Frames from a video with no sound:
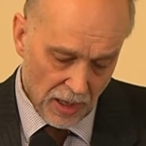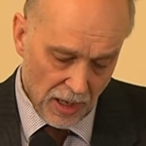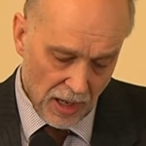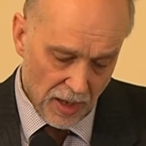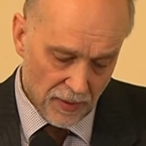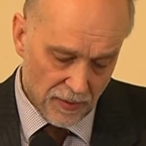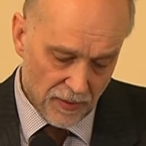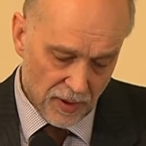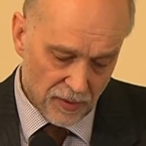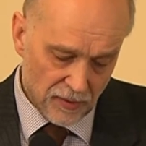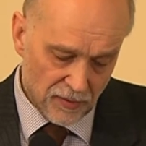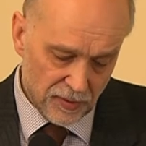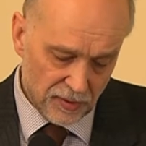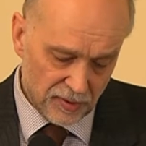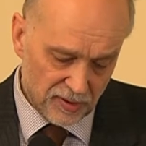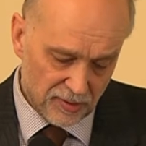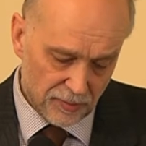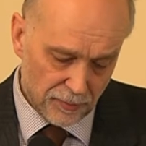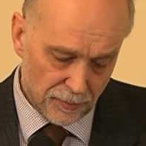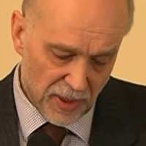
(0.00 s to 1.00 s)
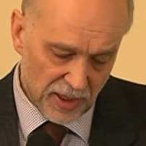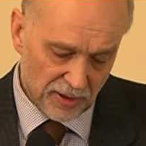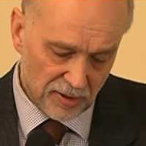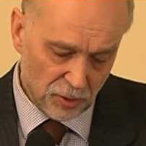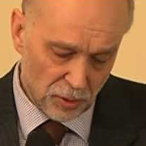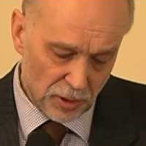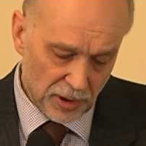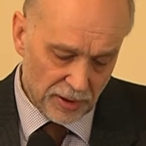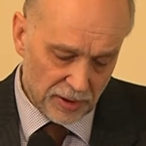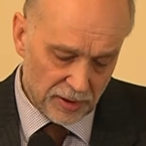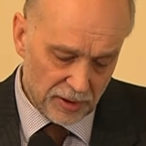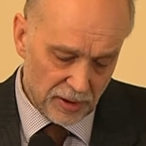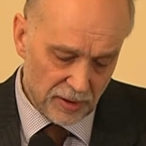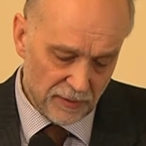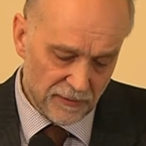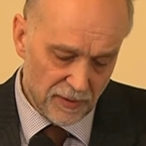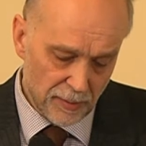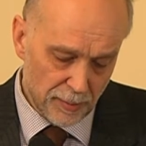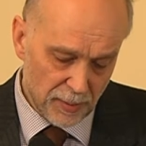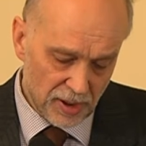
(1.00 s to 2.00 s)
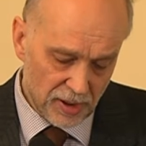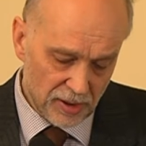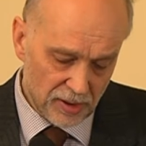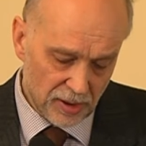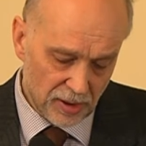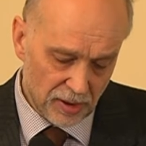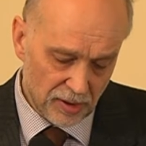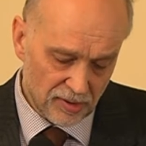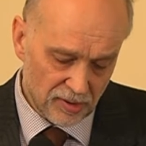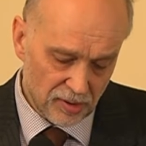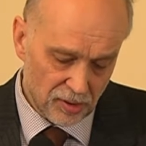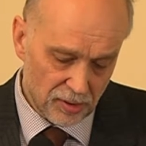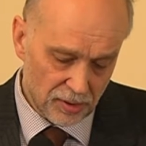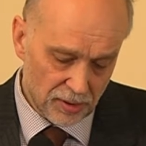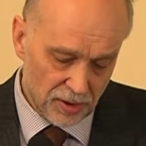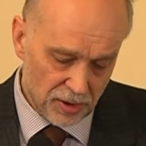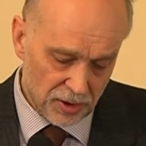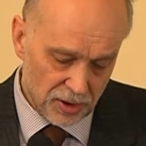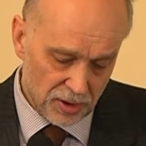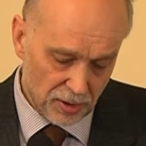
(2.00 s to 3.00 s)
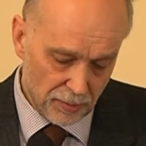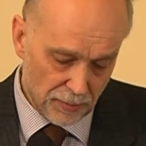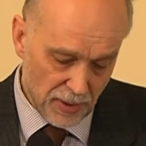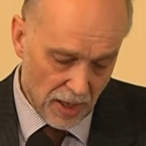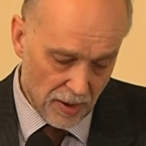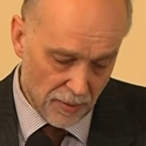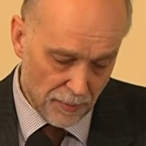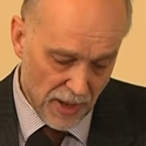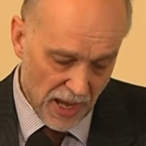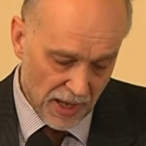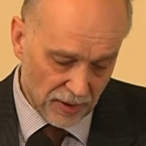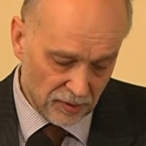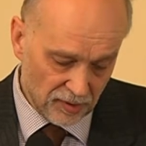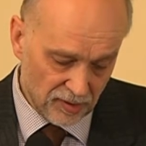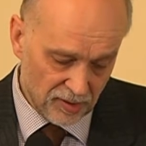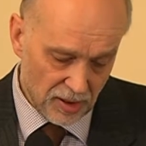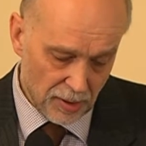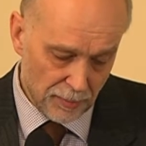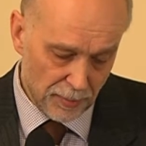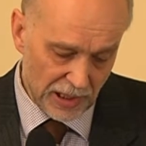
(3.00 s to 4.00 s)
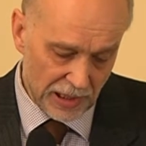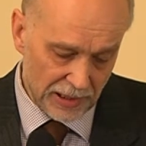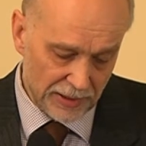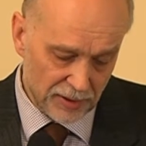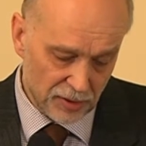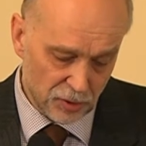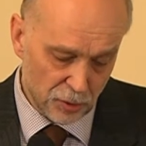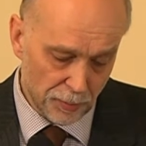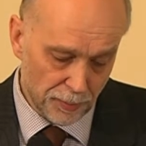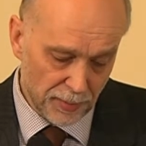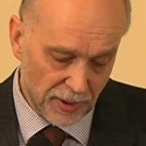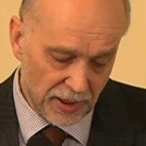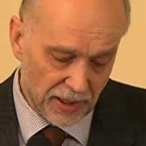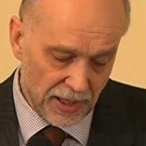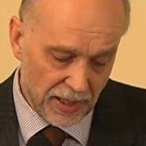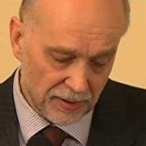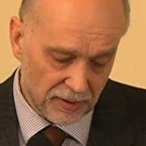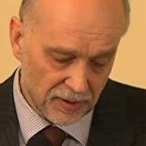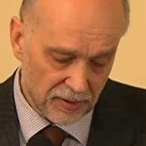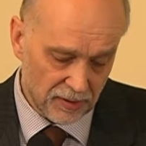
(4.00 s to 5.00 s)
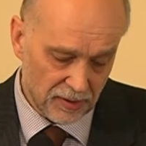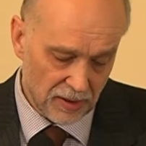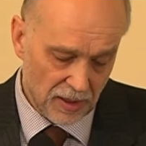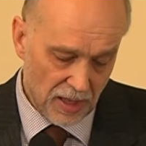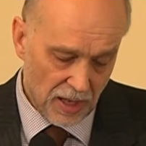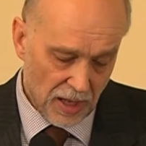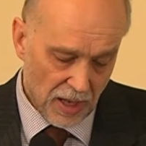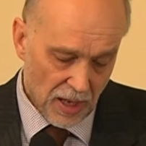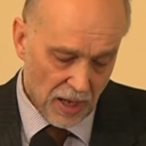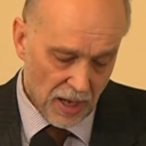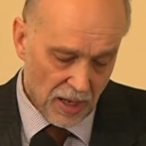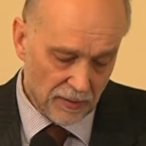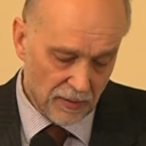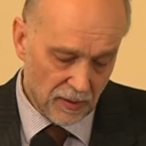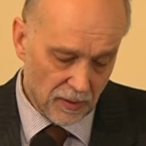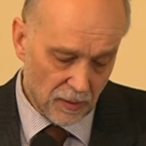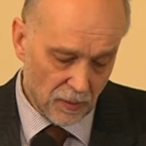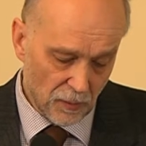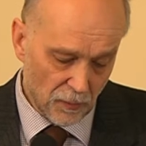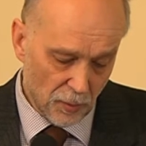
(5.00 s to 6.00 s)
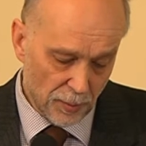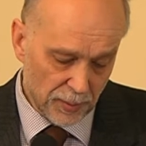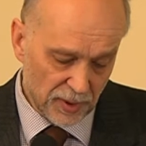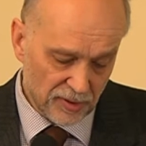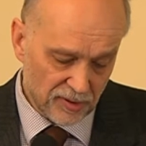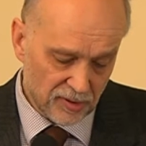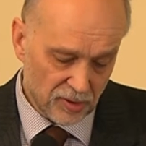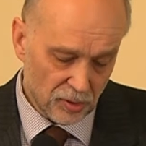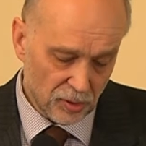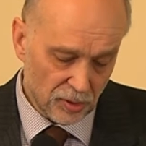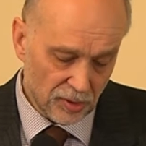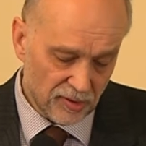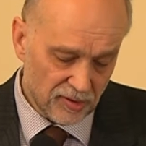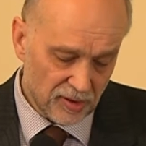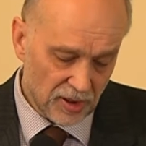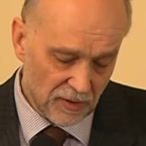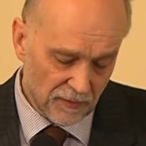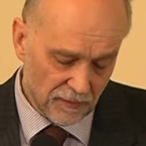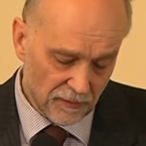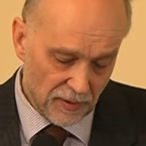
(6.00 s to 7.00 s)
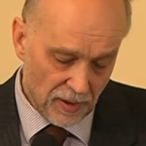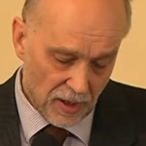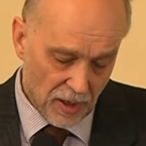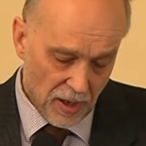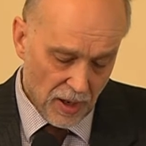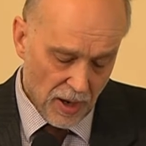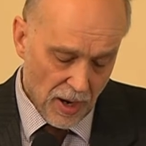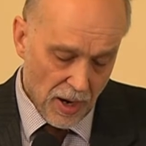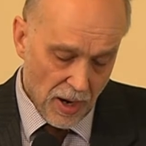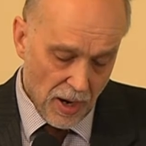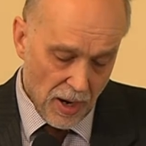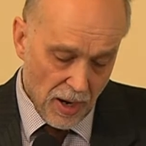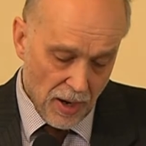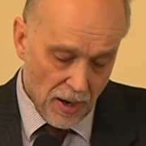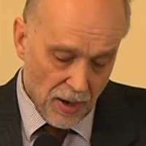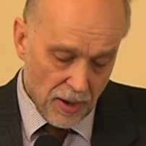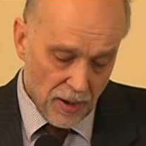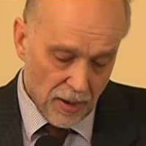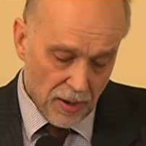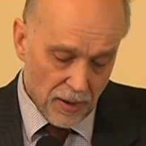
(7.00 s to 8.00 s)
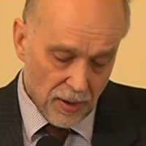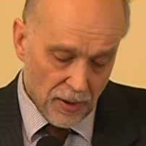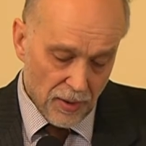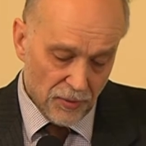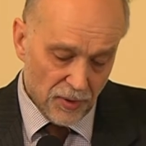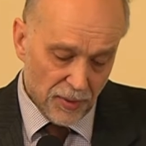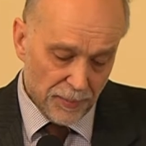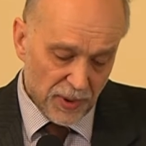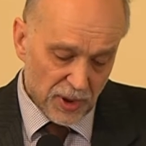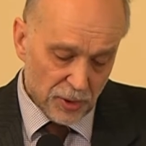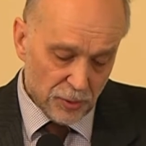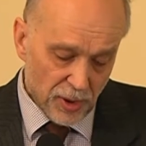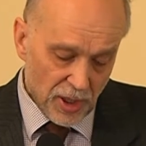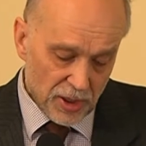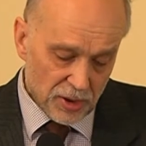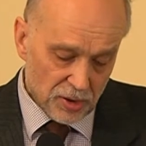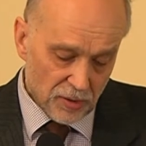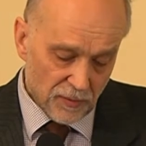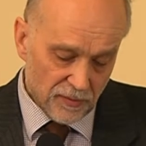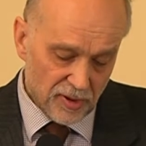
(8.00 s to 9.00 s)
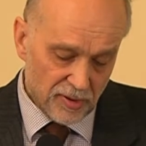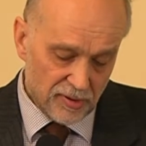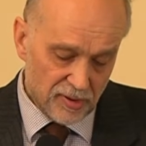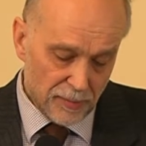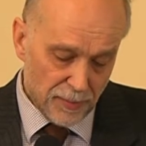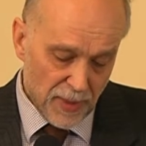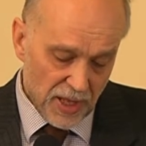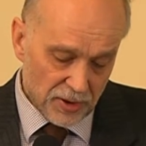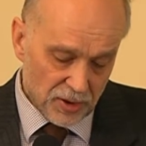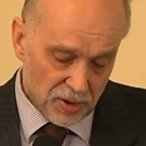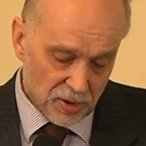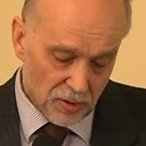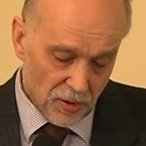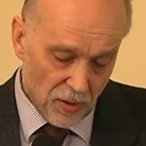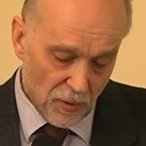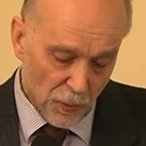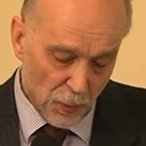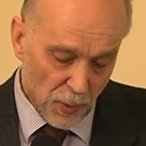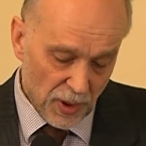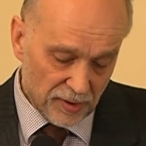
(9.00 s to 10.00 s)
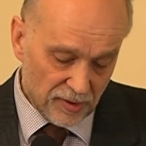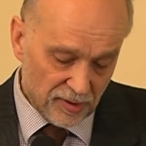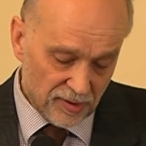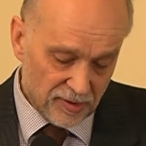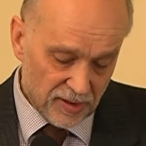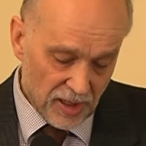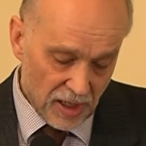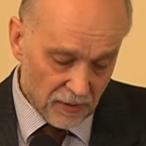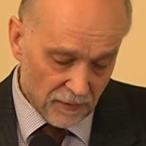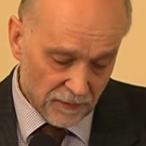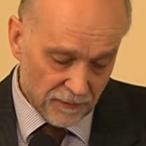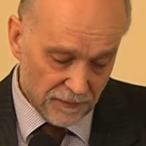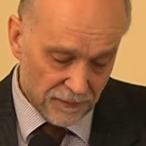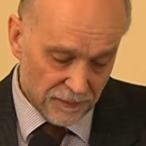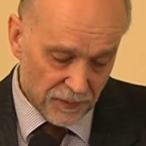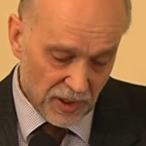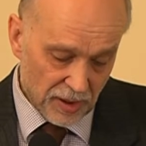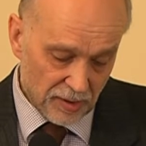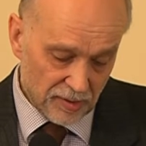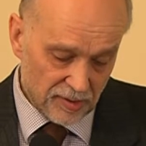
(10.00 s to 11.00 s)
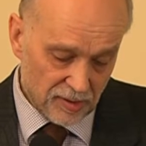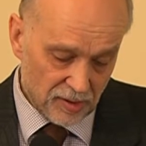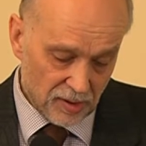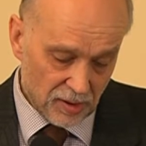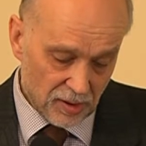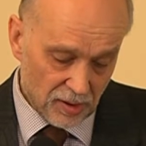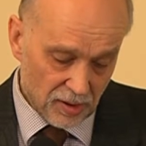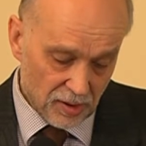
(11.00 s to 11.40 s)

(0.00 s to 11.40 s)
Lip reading: and that this masculinity and femininity is conditioned by a man's ability to beget and the woman's to conceive, repudiation of this dimension of one's self is